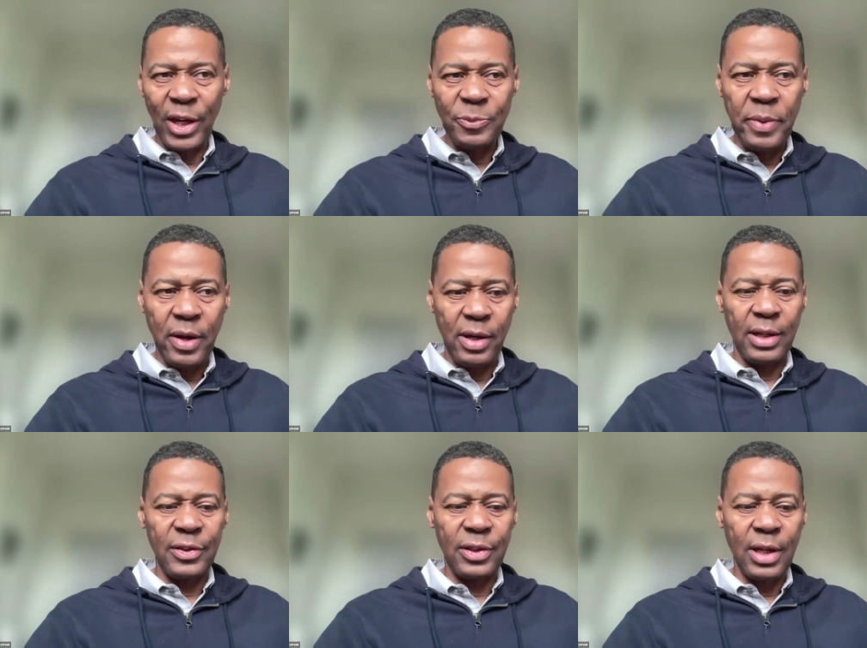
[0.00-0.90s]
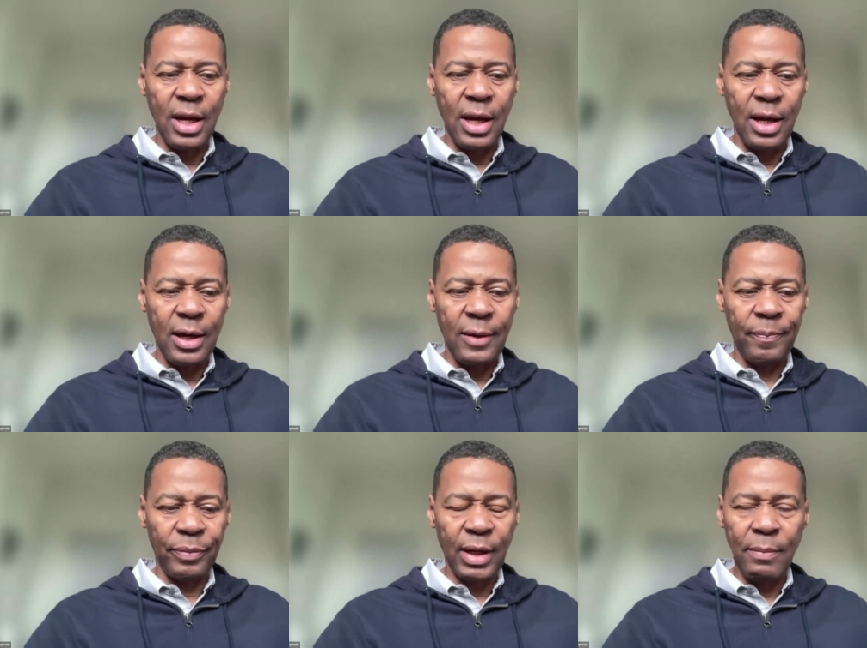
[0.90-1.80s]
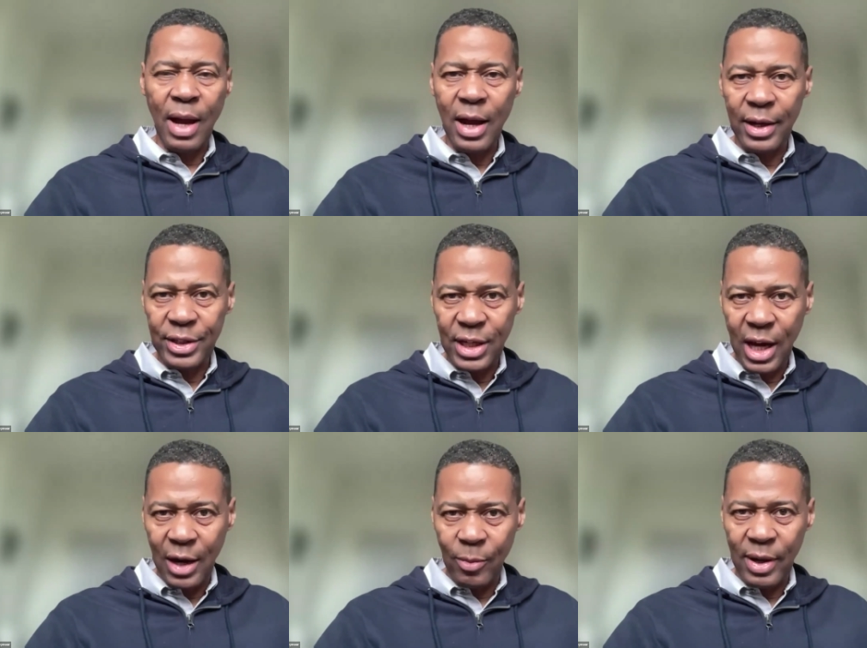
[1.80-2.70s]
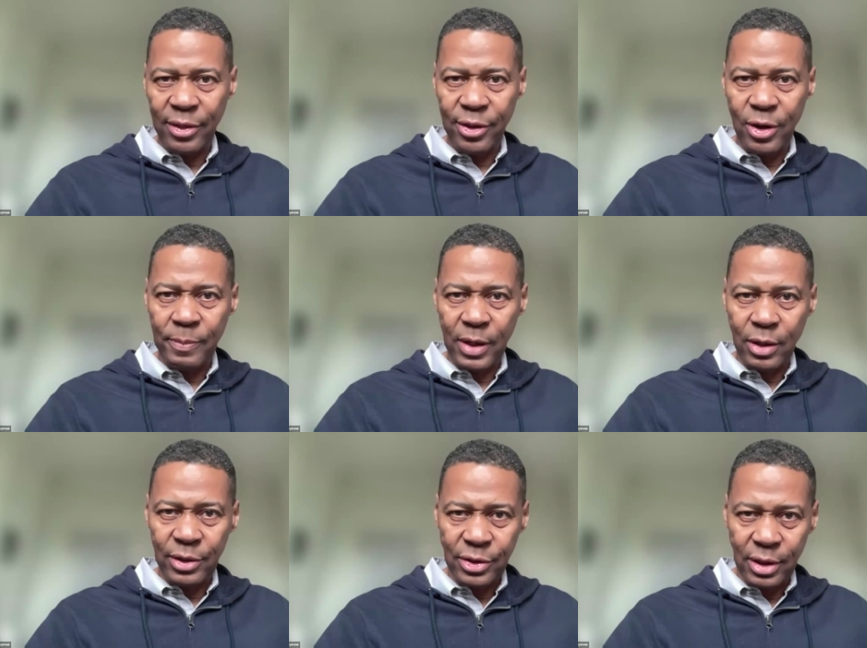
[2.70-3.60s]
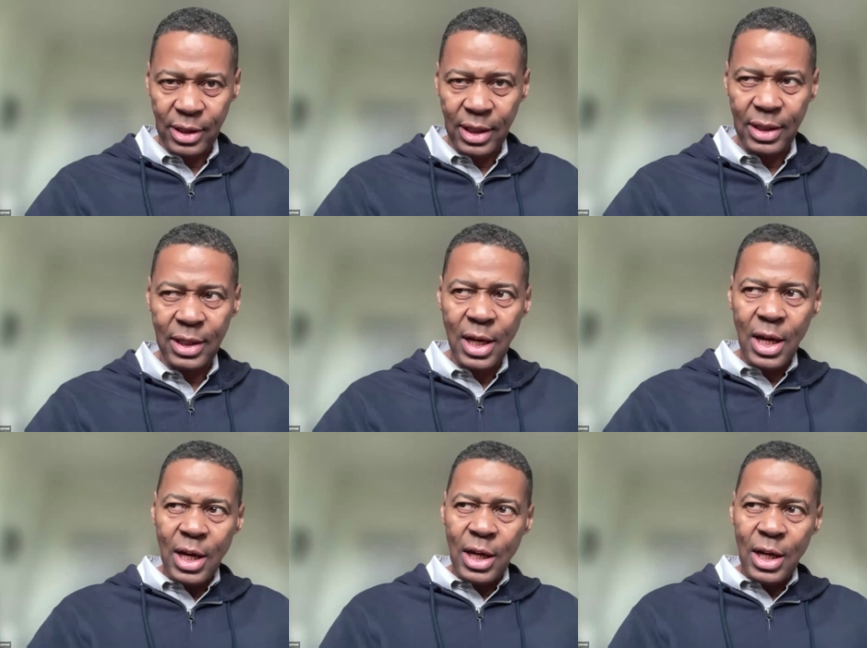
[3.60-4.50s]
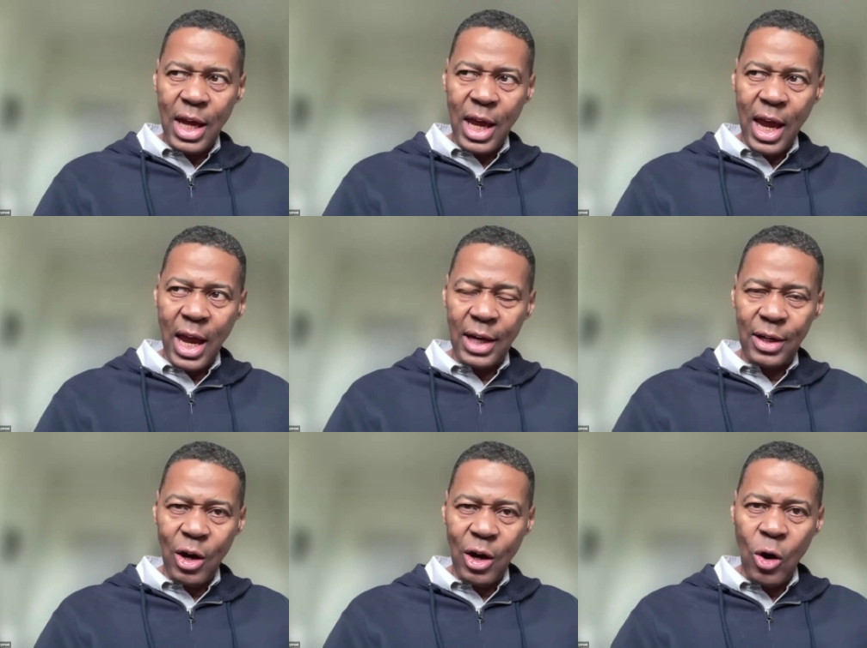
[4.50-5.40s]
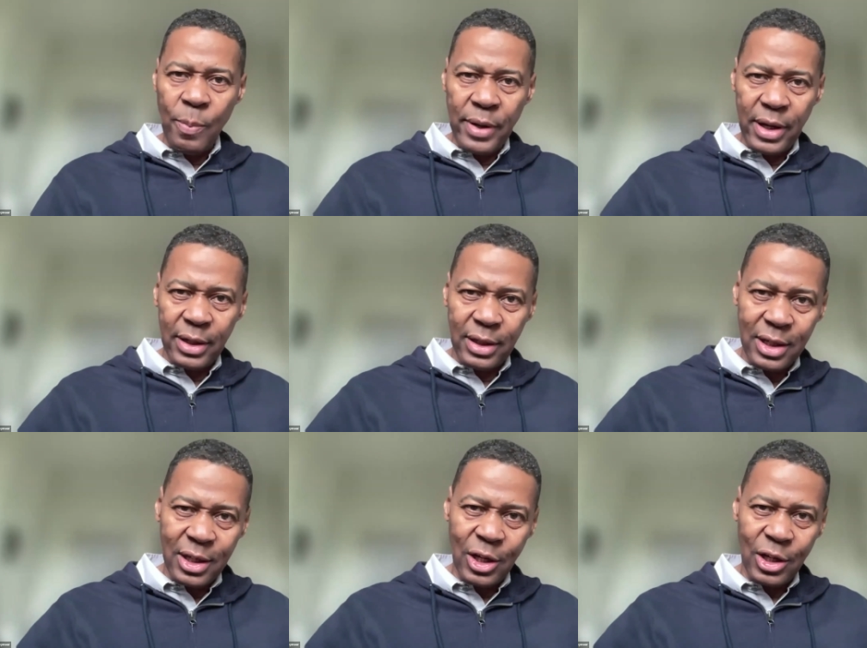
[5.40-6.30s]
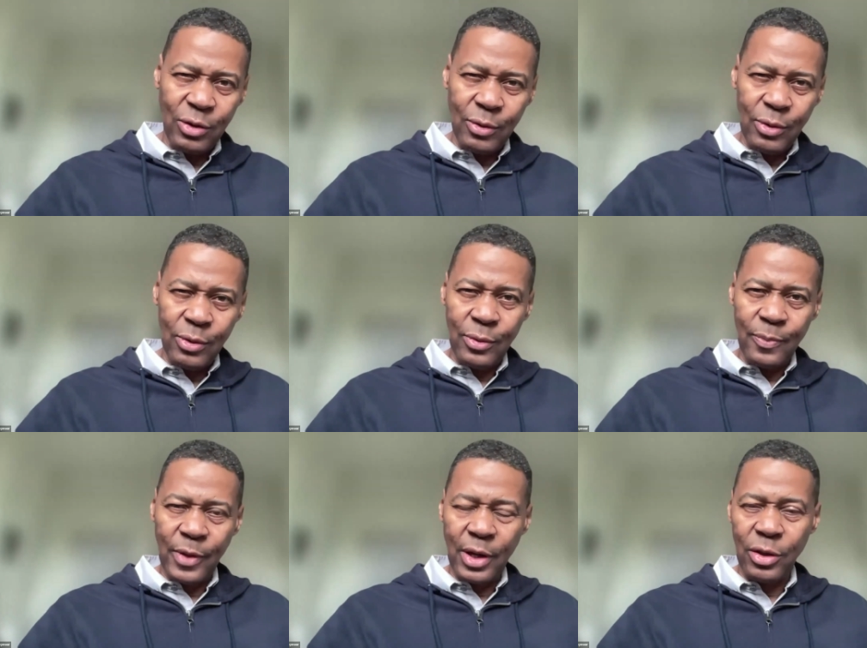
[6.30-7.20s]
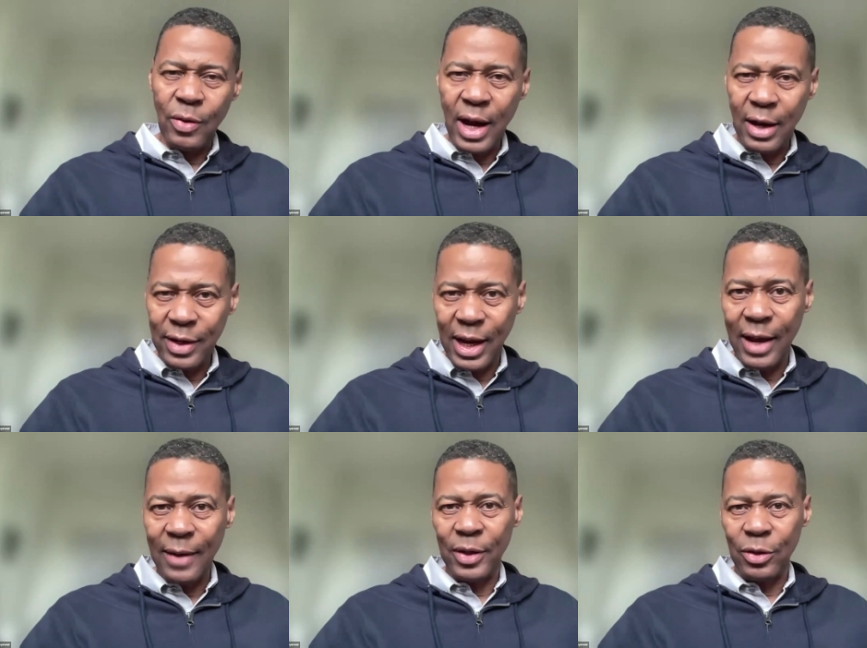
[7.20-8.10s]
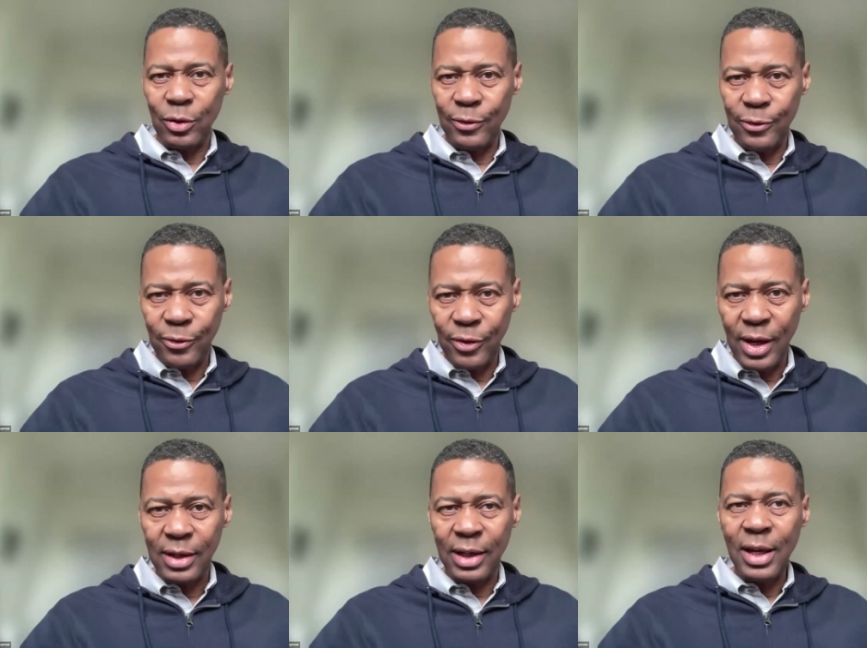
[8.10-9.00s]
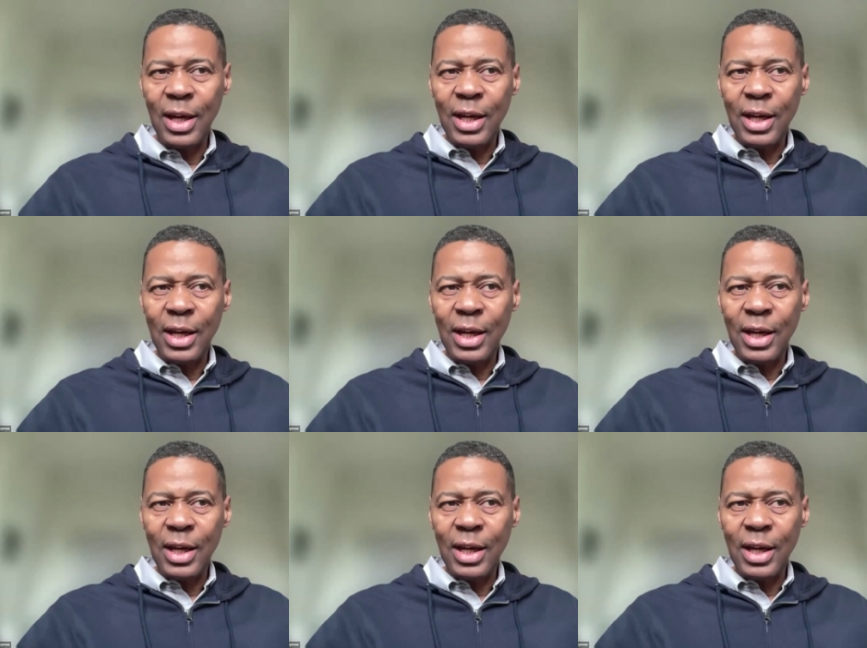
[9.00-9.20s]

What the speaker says: experienced Maharishi Aromatherapy consultant and opened a new area, a new field.